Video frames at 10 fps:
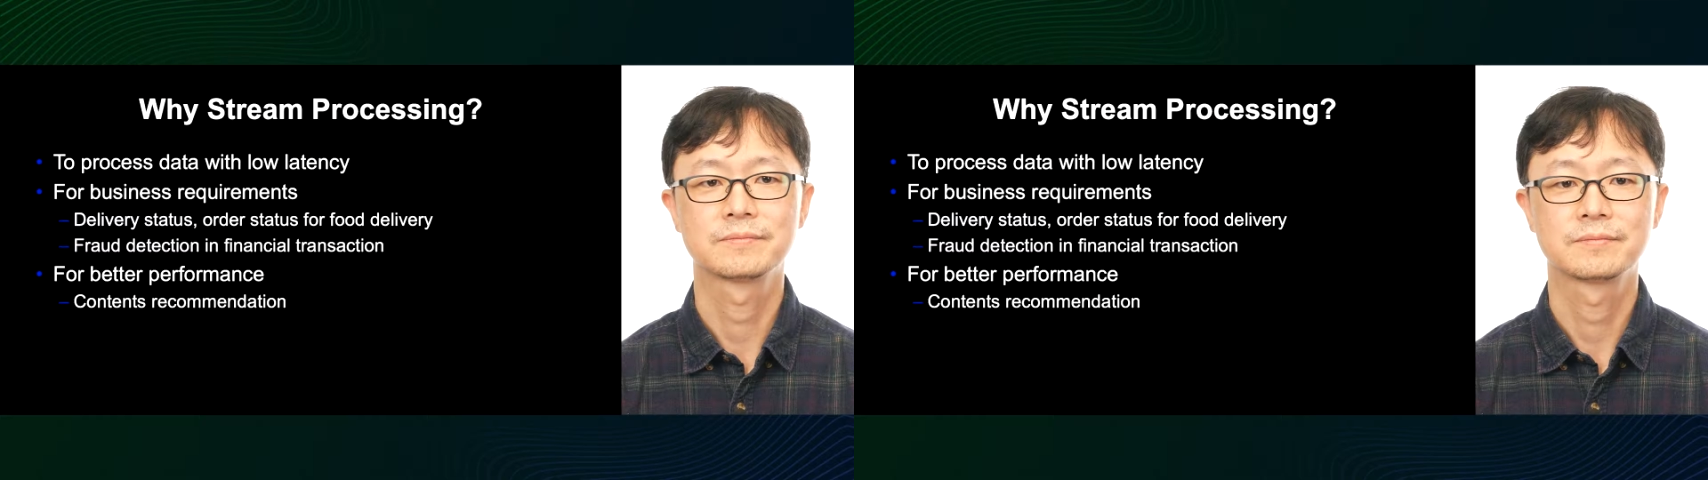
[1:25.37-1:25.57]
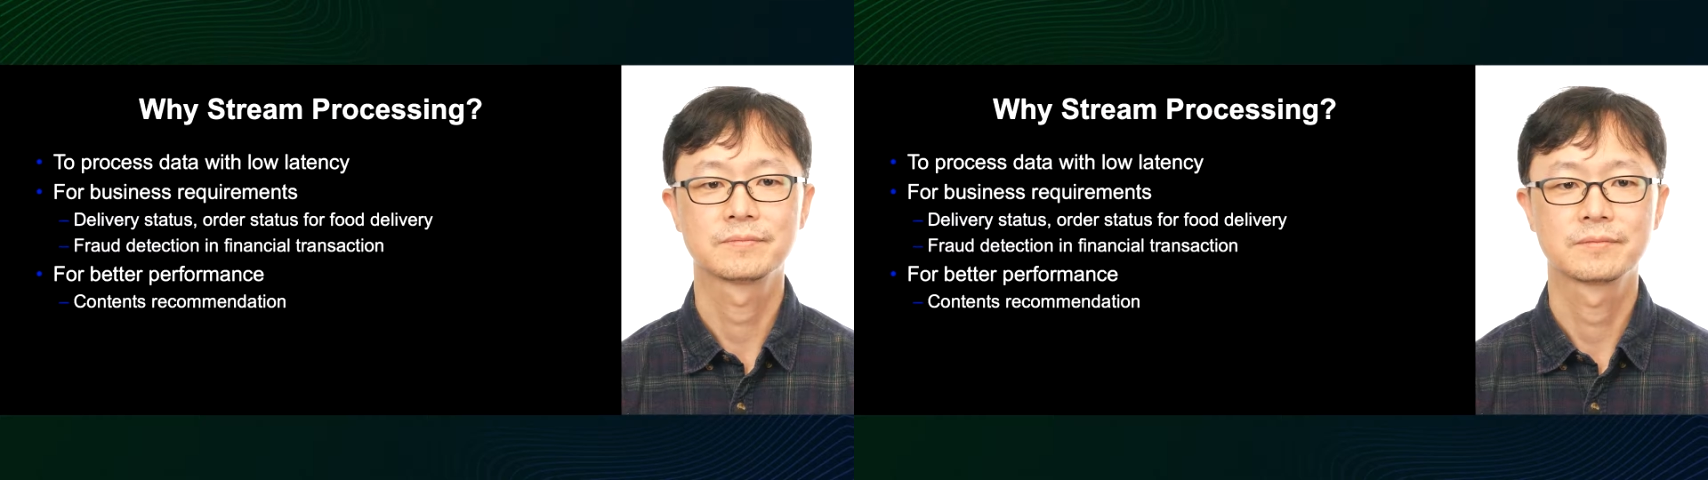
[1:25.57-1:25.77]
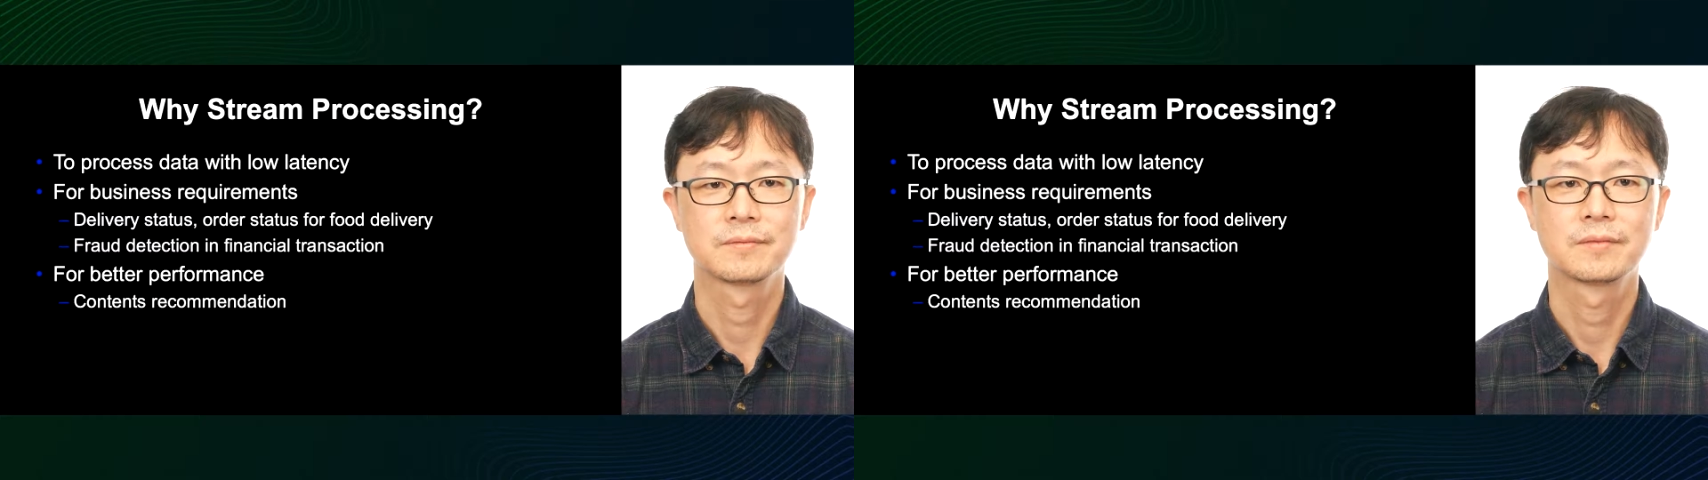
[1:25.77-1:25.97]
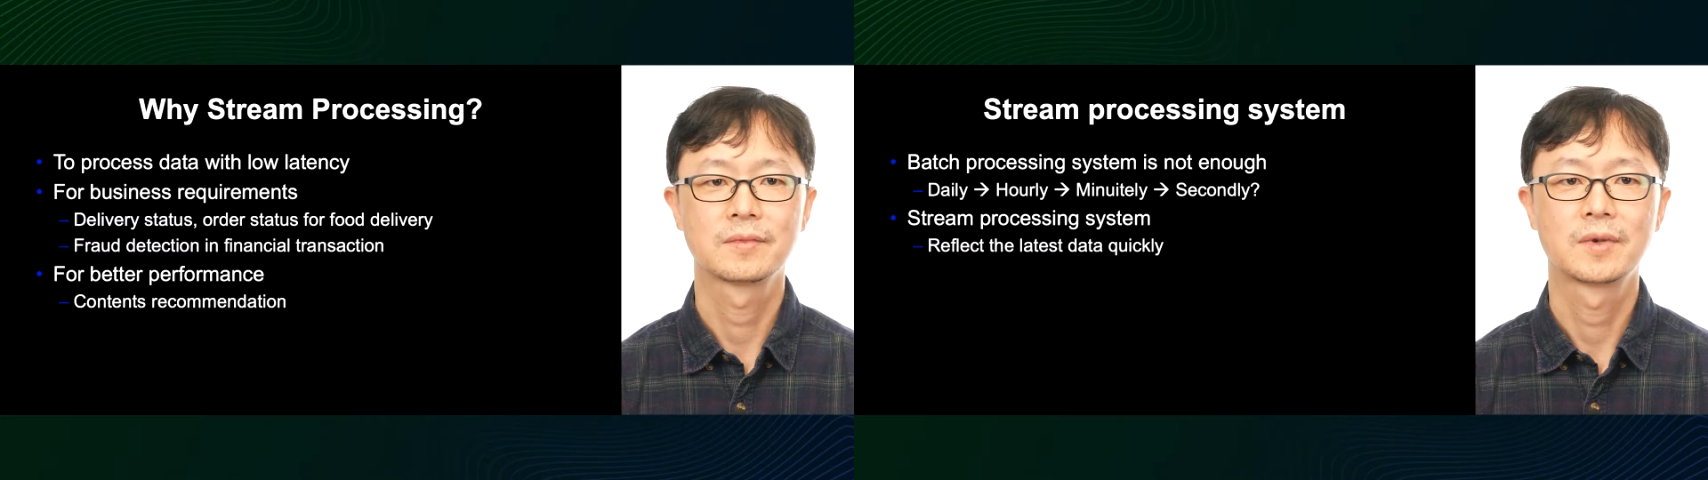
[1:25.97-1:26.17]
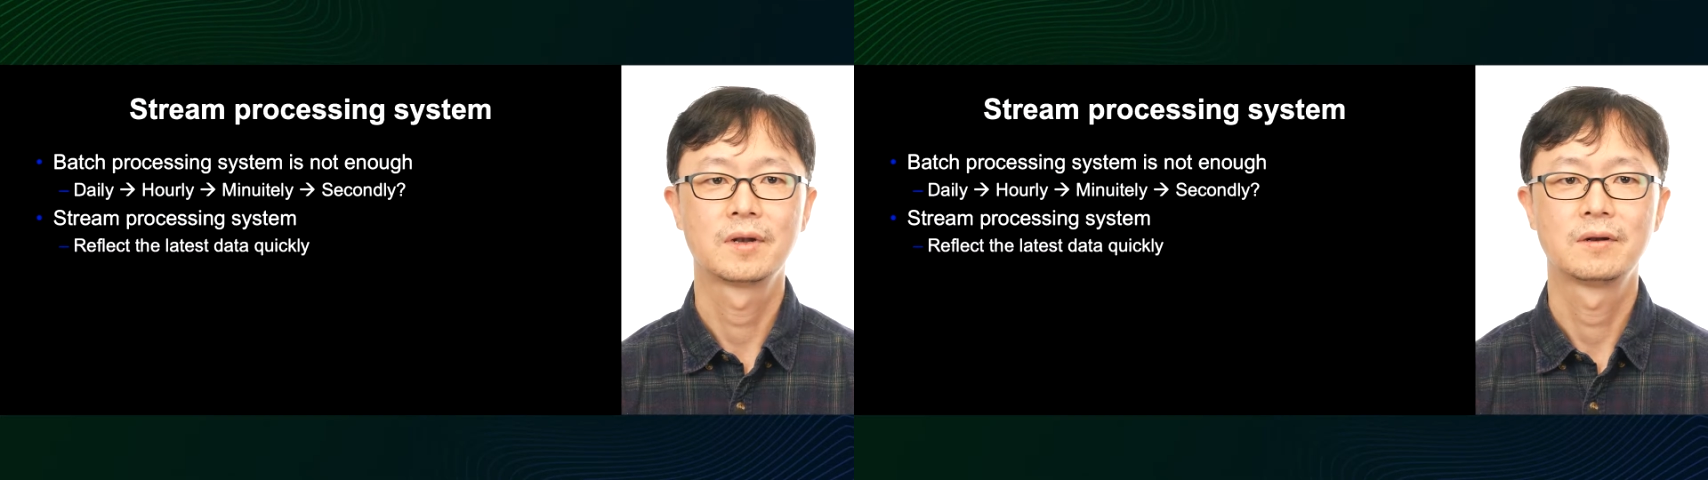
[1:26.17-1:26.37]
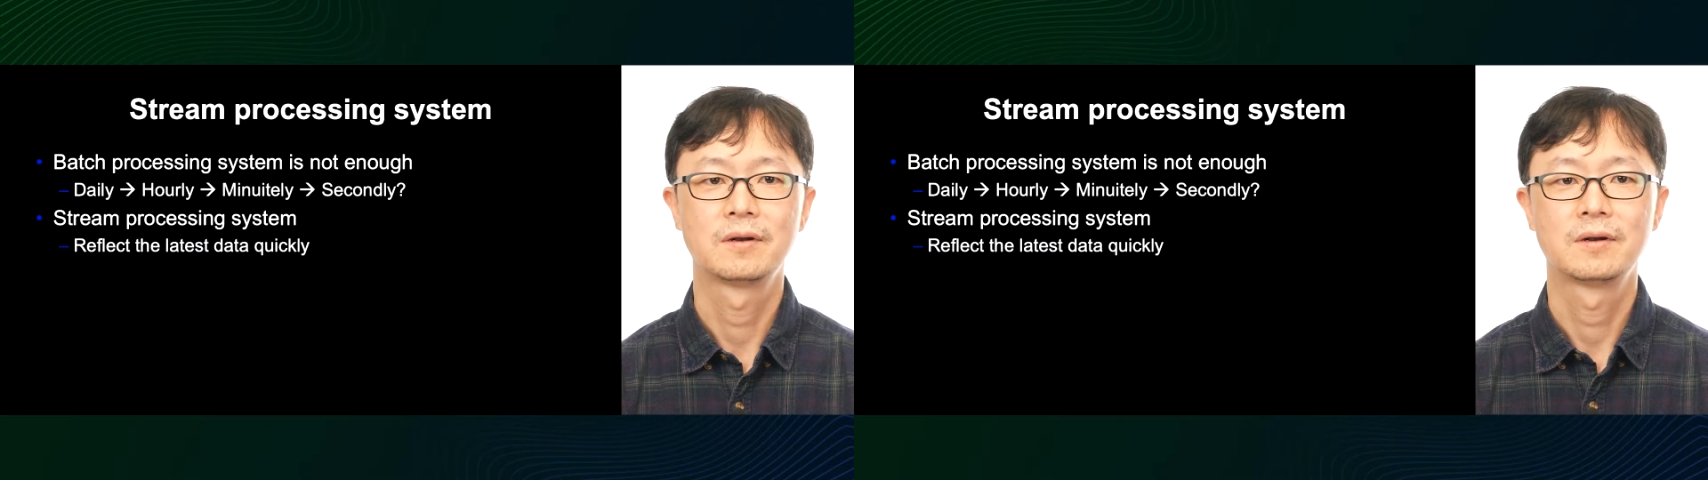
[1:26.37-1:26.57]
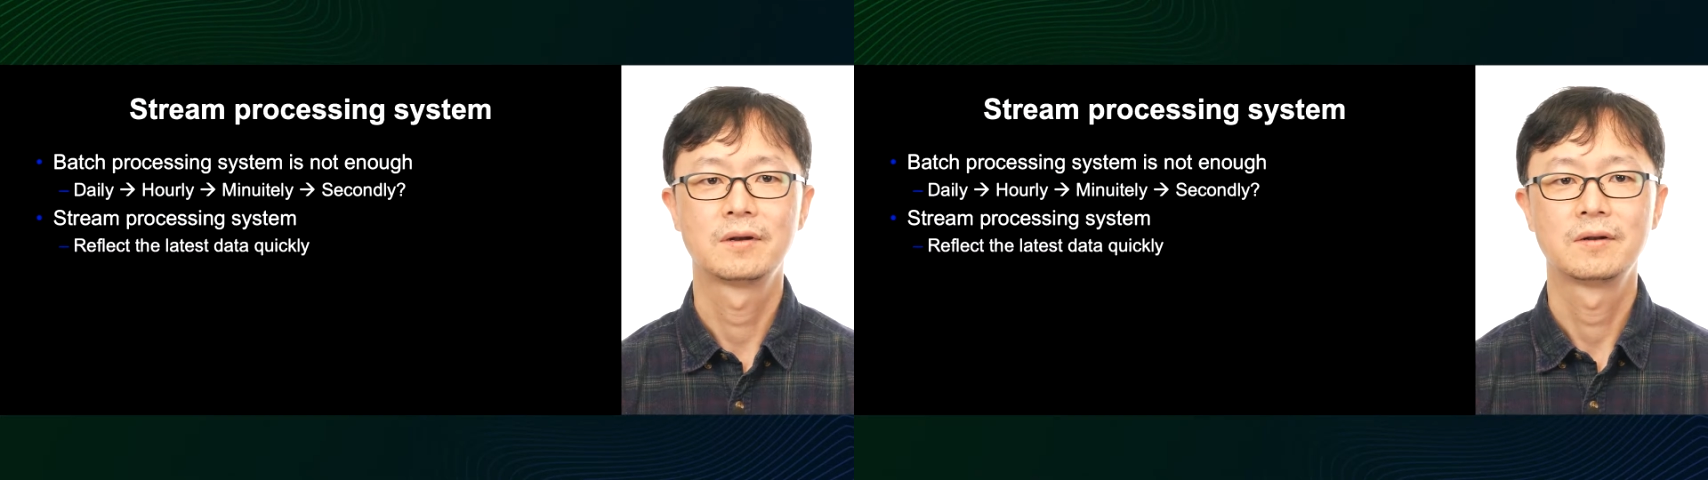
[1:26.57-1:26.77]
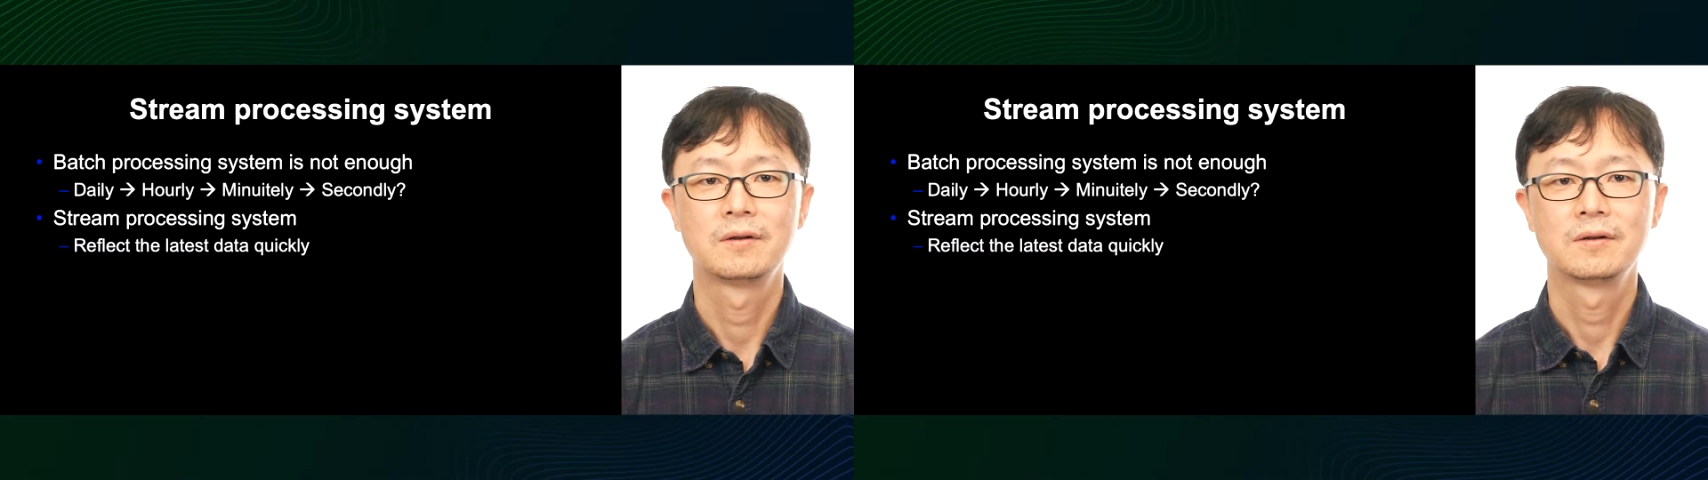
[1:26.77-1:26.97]
performance can be
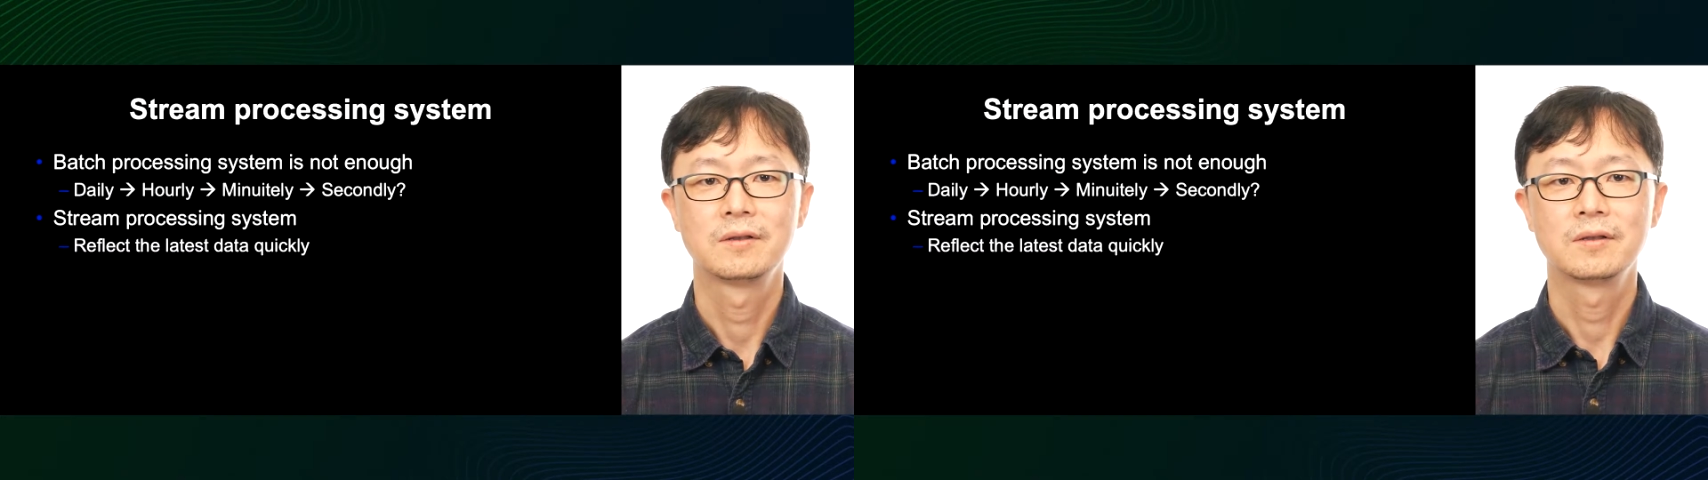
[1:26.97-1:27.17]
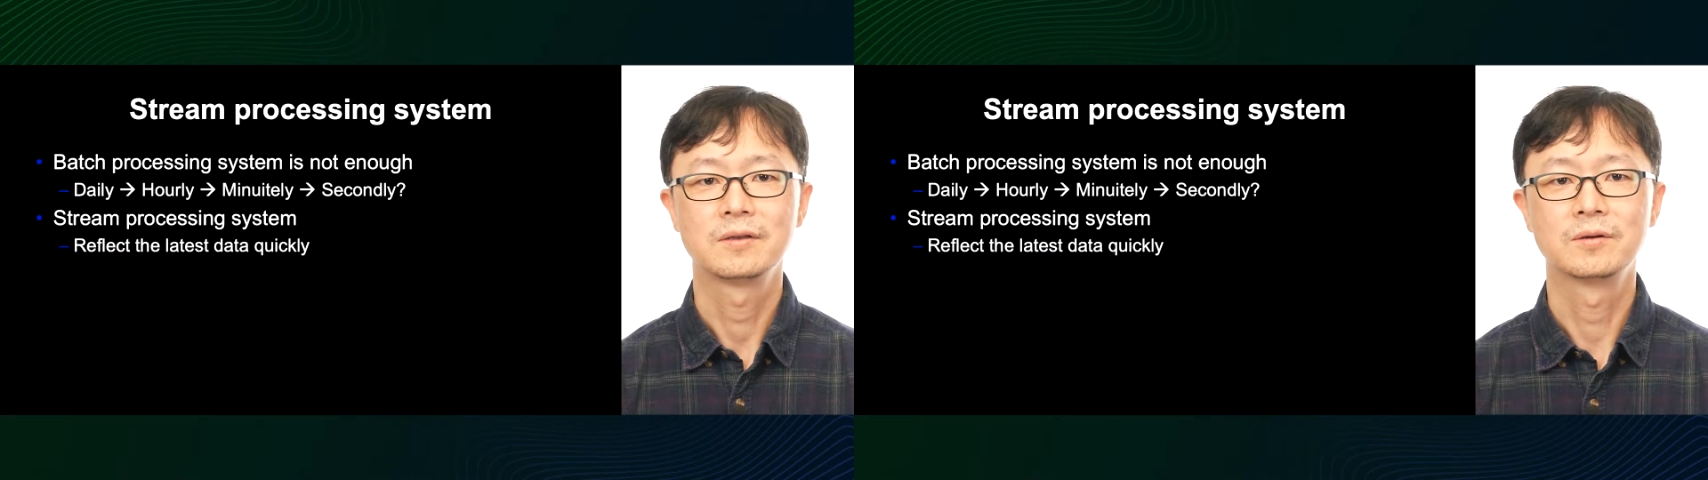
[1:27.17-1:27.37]
much better.